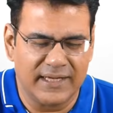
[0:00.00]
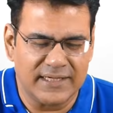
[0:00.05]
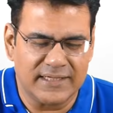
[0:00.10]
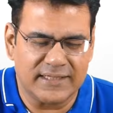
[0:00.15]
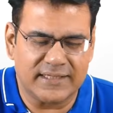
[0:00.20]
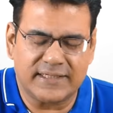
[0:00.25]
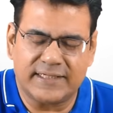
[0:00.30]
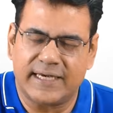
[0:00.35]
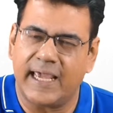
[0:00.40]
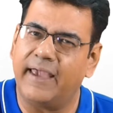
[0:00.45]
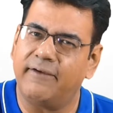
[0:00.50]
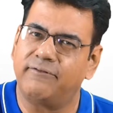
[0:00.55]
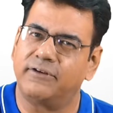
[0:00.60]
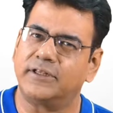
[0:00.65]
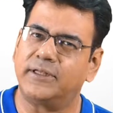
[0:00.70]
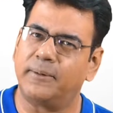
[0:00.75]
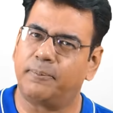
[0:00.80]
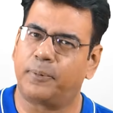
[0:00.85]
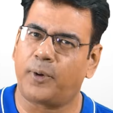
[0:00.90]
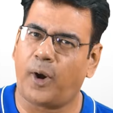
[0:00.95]
stay
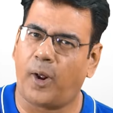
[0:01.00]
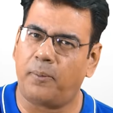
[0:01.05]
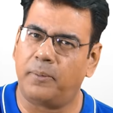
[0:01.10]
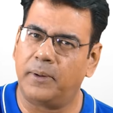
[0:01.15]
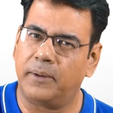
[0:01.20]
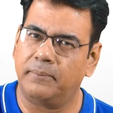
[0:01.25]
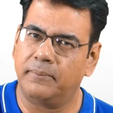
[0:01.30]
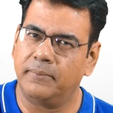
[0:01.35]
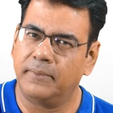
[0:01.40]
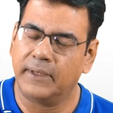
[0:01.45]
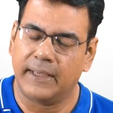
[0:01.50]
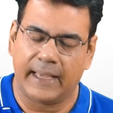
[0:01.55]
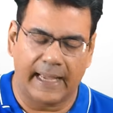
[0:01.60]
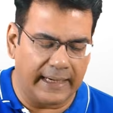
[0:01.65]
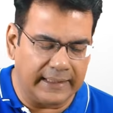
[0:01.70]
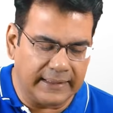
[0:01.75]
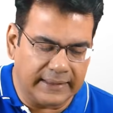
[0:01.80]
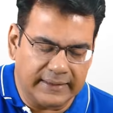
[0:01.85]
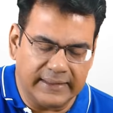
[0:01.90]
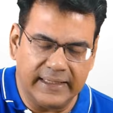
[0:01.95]
with the problem
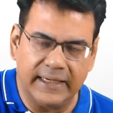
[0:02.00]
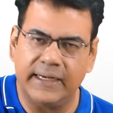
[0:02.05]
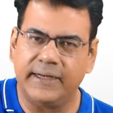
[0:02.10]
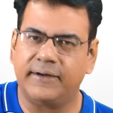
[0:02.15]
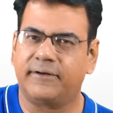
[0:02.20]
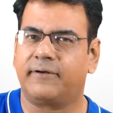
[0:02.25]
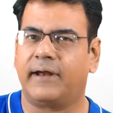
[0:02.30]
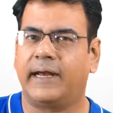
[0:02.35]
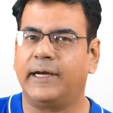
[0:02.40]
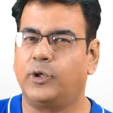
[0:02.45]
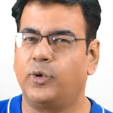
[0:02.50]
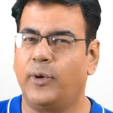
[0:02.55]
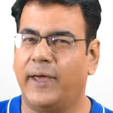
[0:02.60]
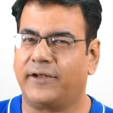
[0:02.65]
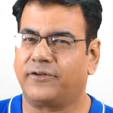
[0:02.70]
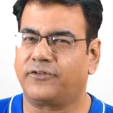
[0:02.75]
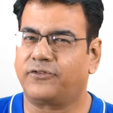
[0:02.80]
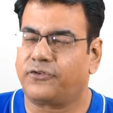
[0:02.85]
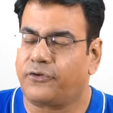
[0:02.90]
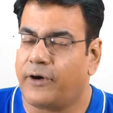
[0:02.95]
and really try to
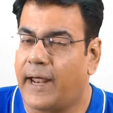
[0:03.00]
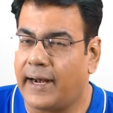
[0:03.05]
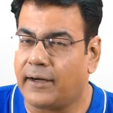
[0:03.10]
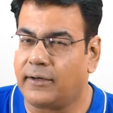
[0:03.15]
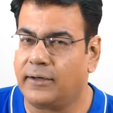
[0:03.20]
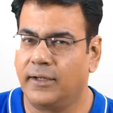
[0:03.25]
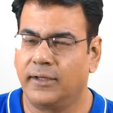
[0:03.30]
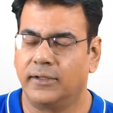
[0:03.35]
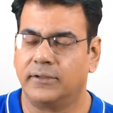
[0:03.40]
extract